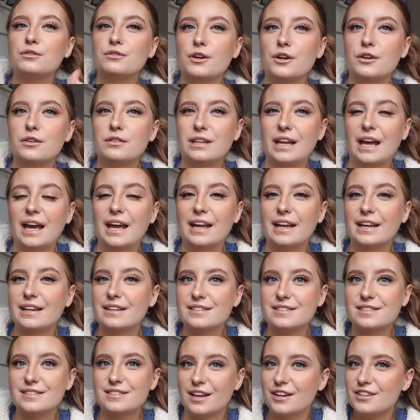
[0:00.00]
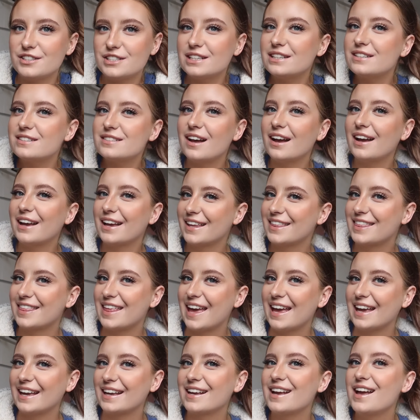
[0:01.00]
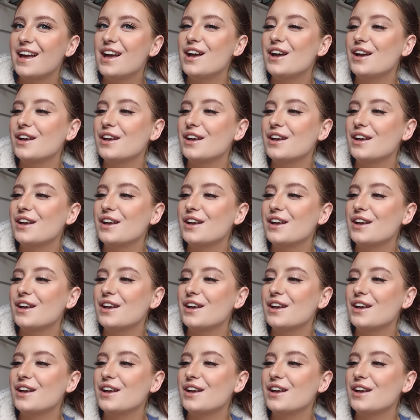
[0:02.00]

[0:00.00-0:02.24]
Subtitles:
phone day, is such an exciting thing.